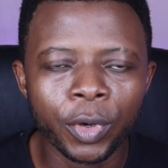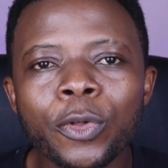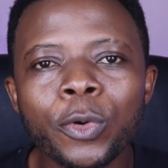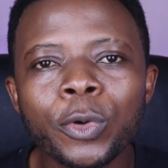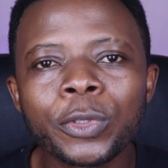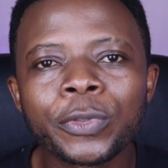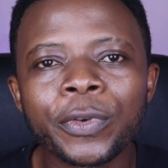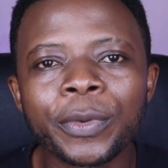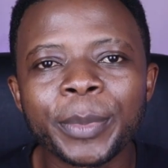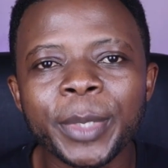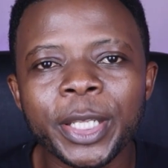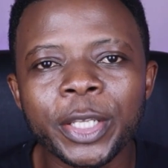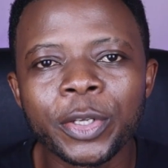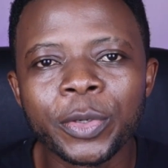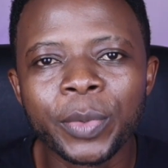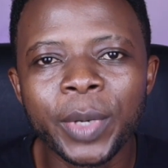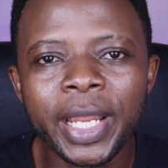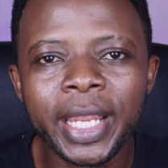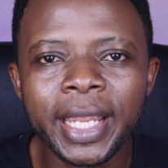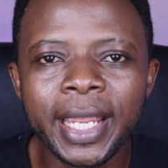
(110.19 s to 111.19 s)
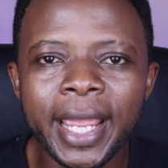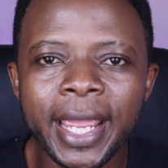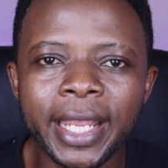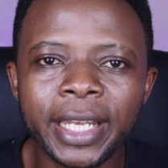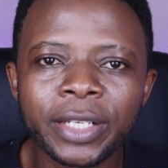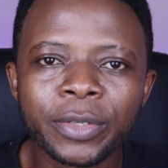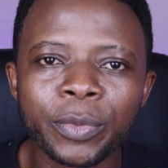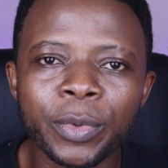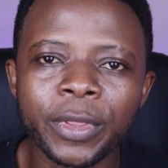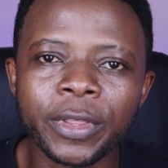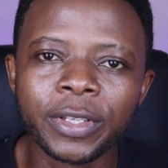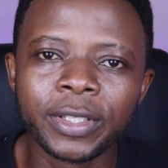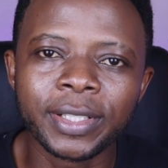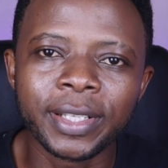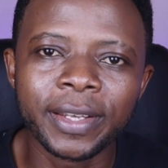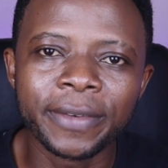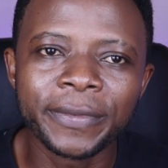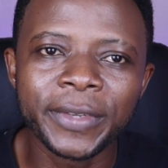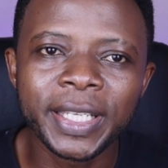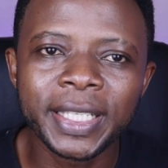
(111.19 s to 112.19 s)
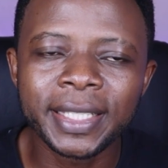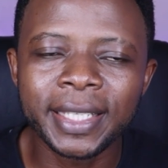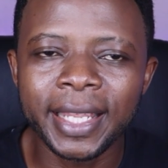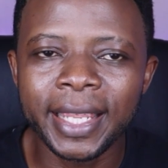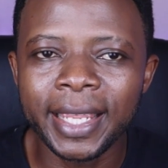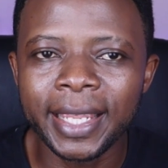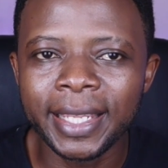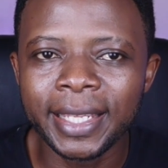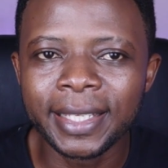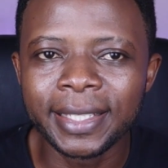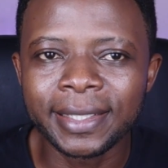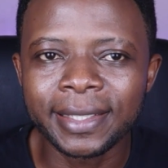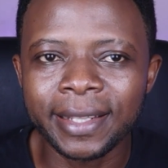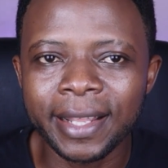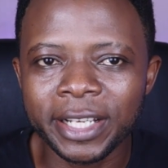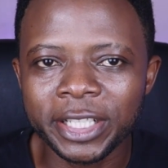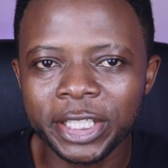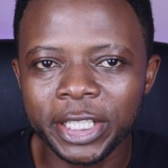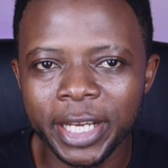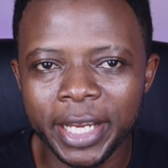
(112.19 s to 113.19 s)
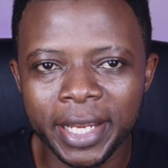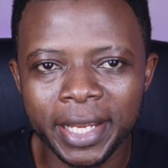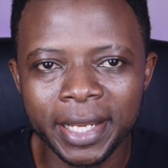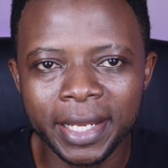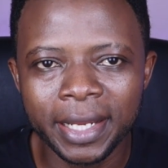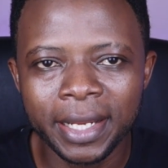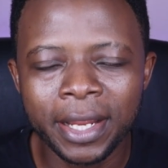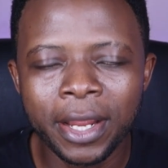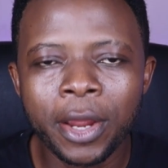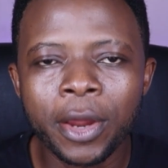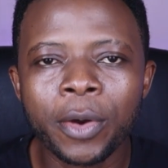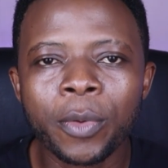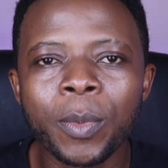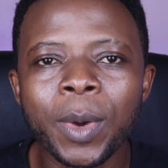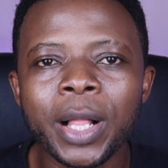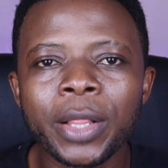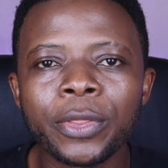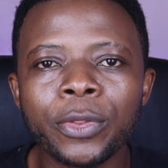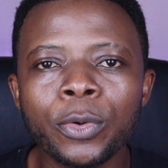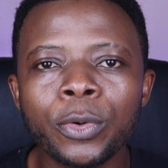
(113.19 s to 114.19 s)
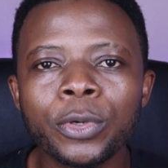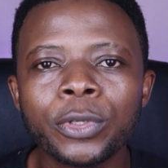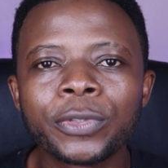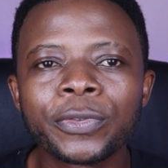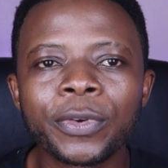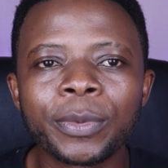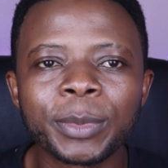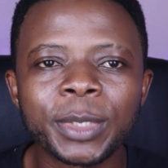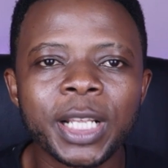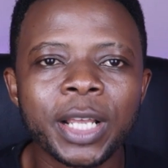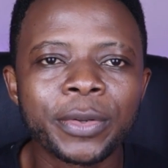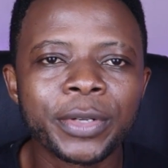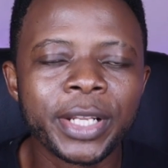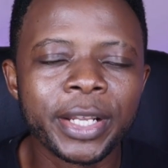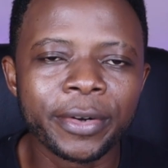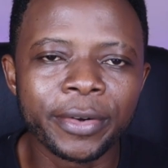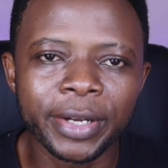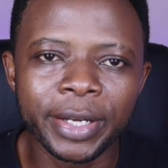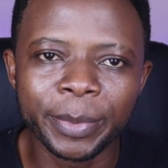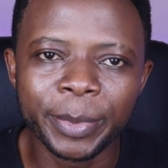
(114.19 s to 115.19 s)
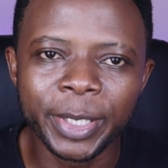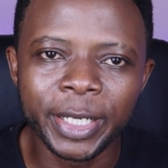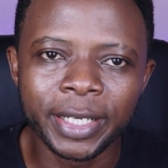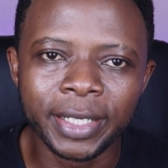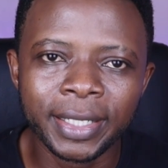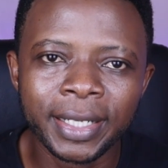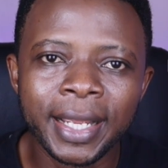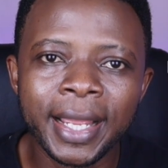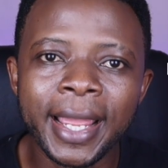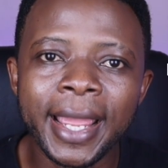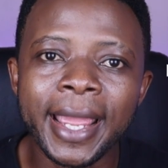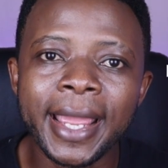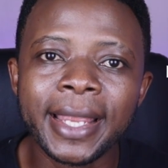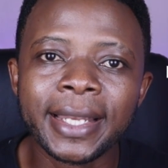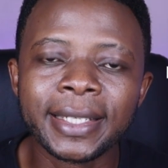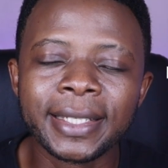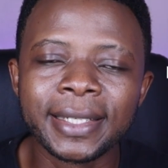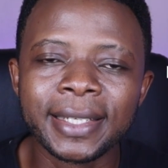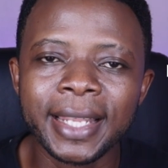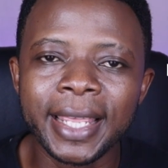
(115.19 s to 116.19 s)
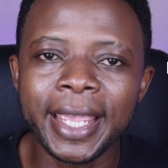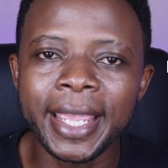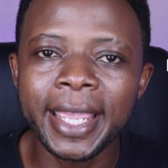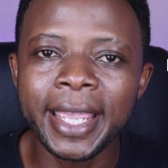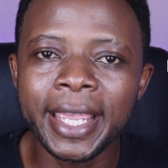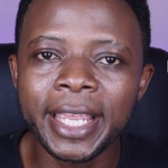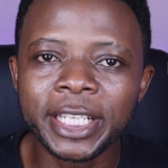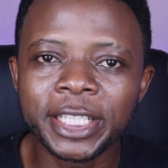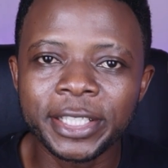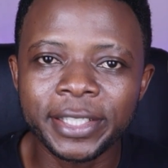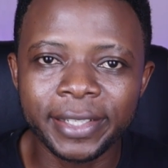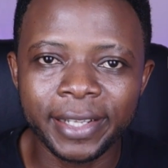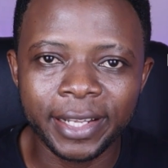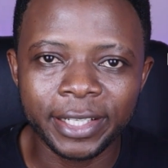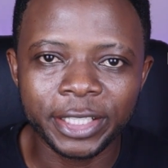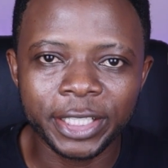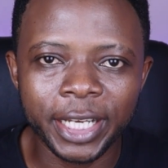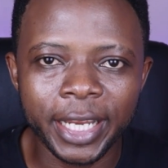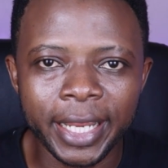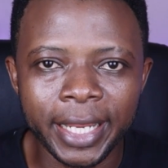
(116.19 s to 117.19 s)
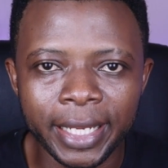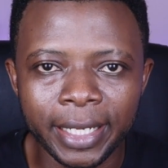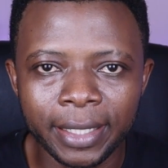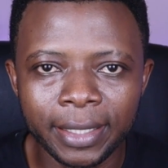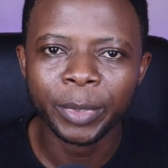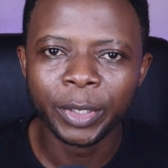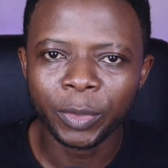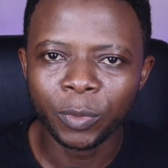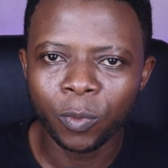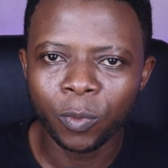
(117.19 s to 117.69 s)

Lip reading: those from the UAE end with the suffix AE/A, while those from Saudi Arabia end in AH/A. But